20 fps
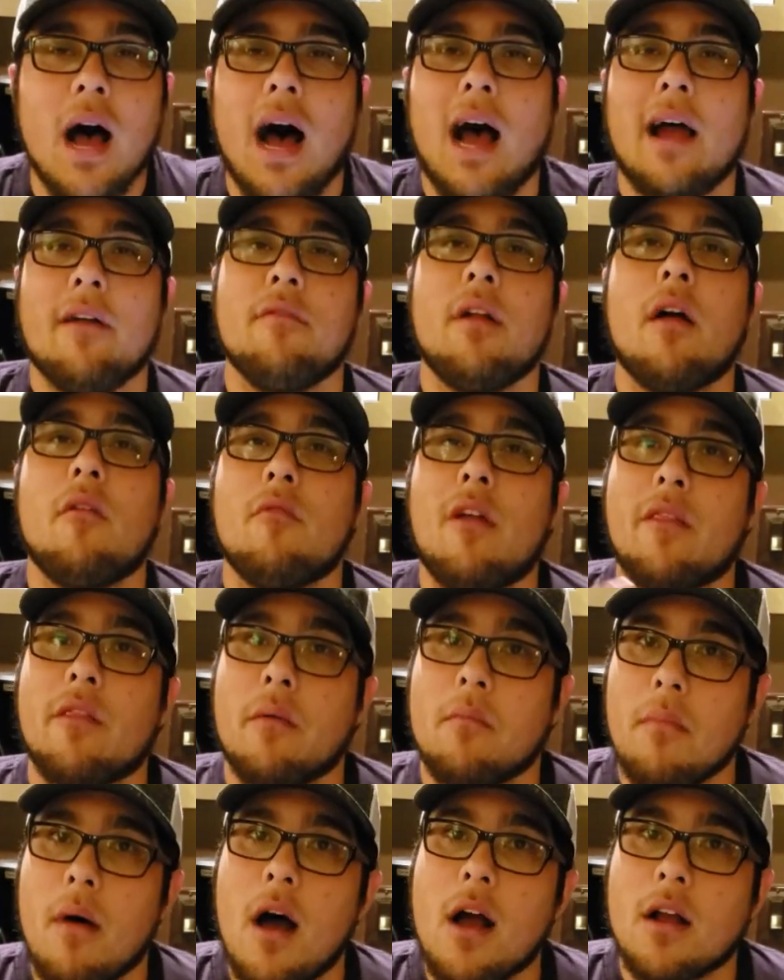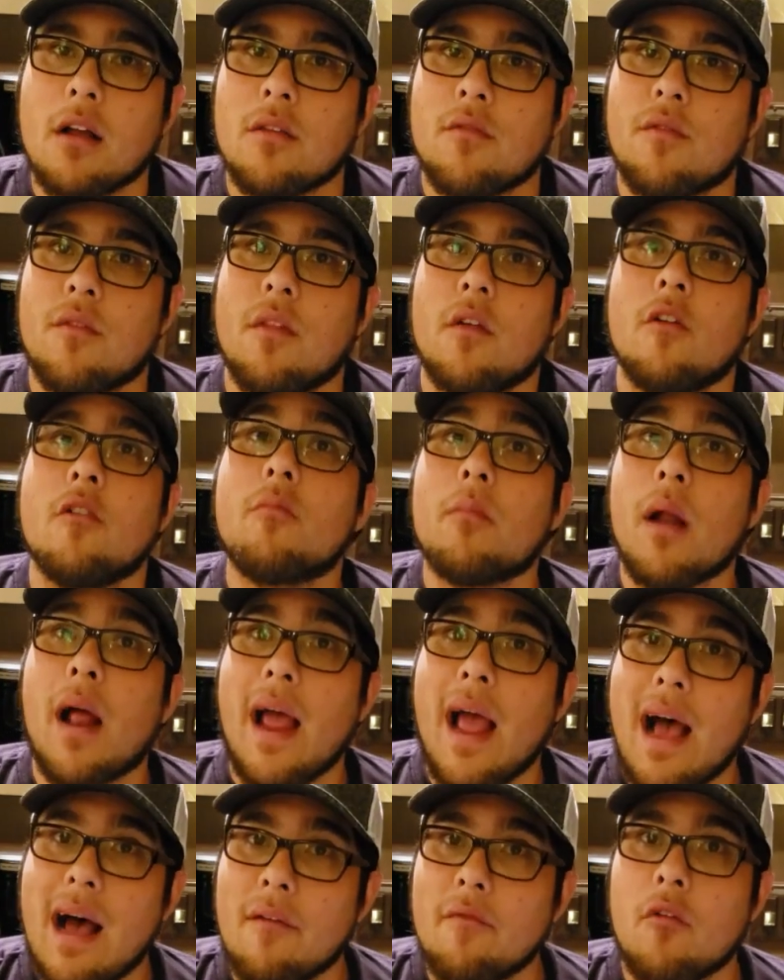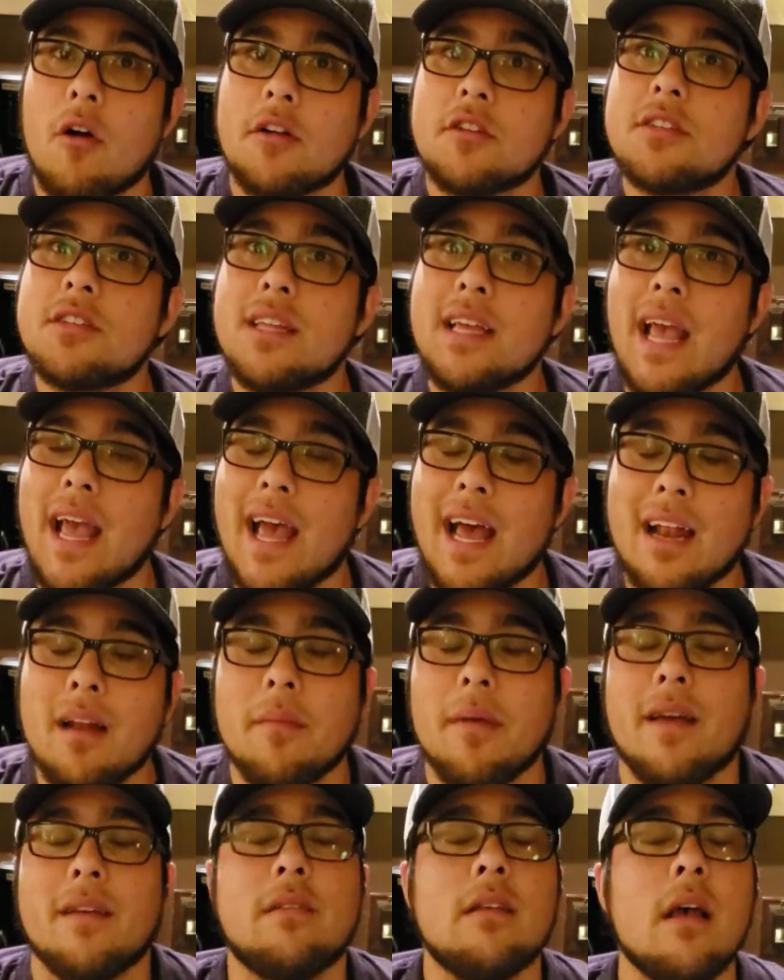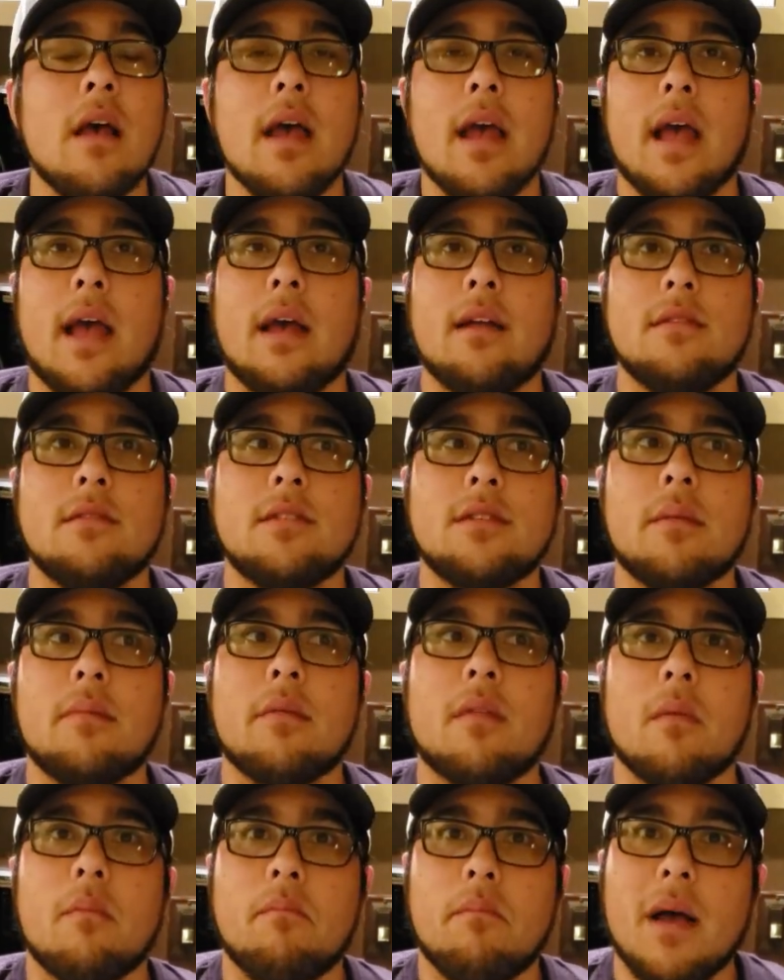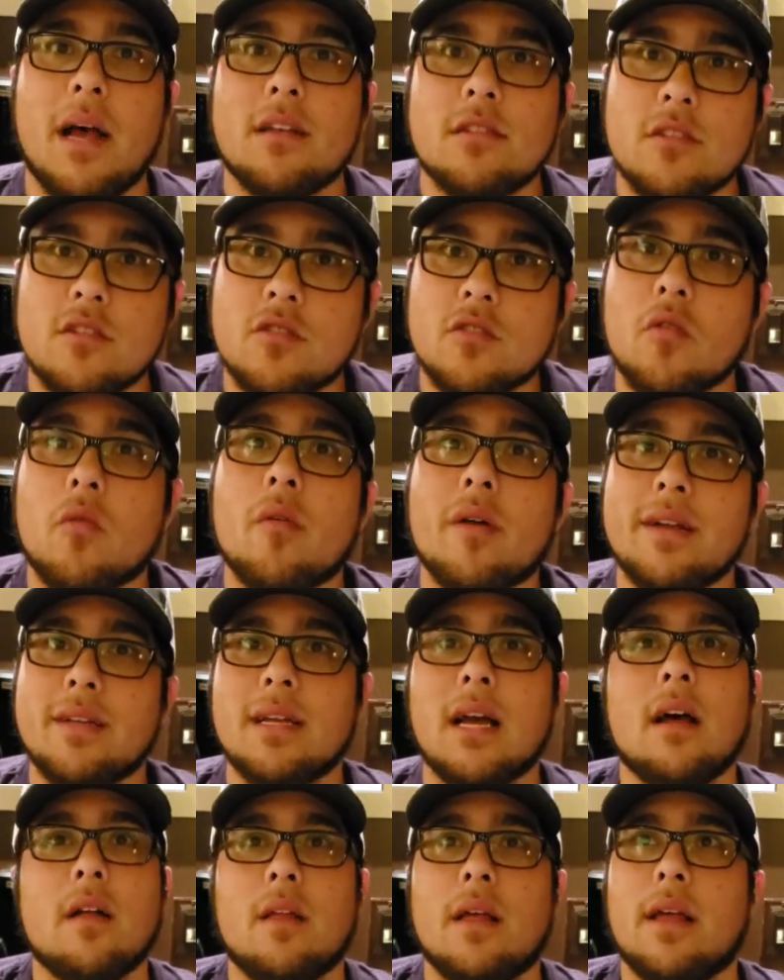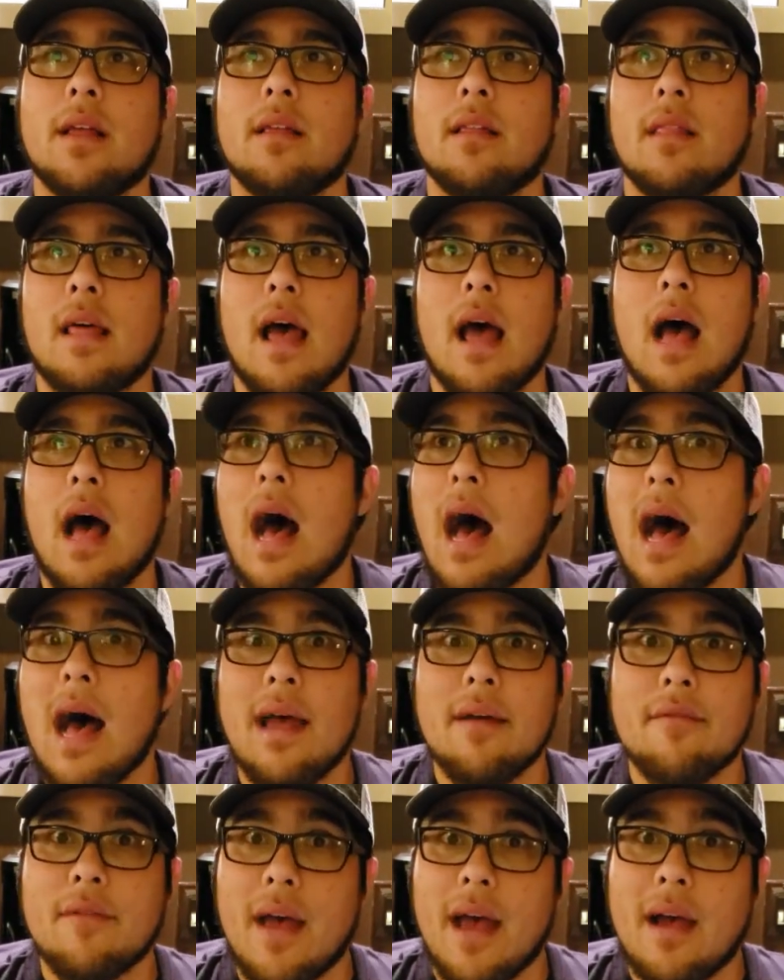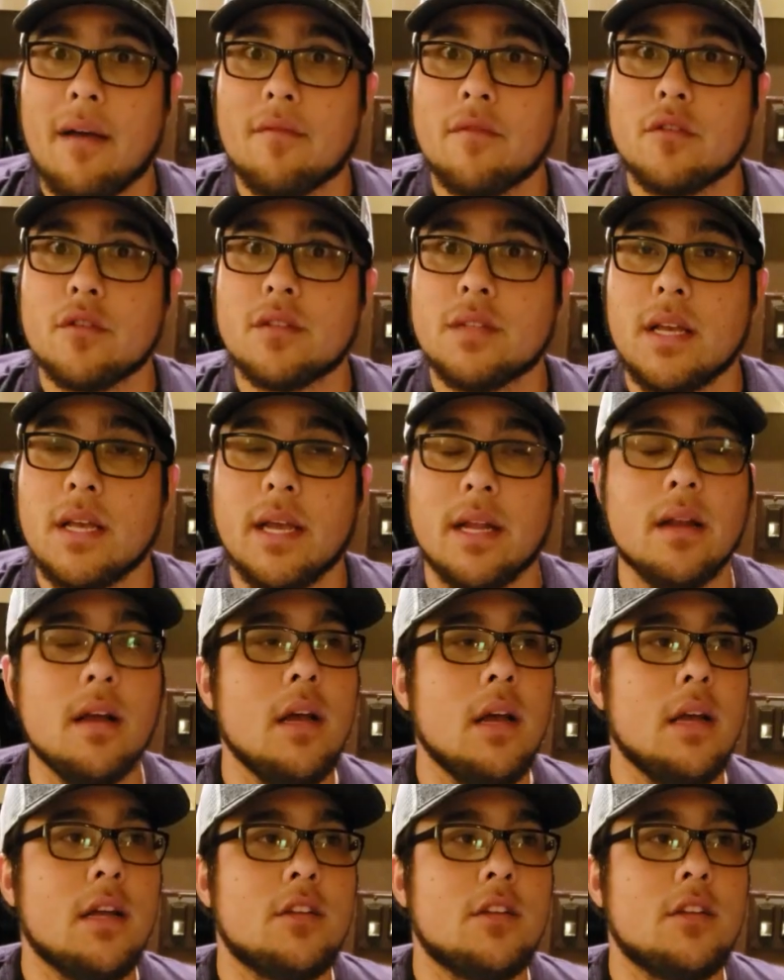I have not read the mangas for those, but I have watched the animes, and some of the best storytelling that I've ever seen.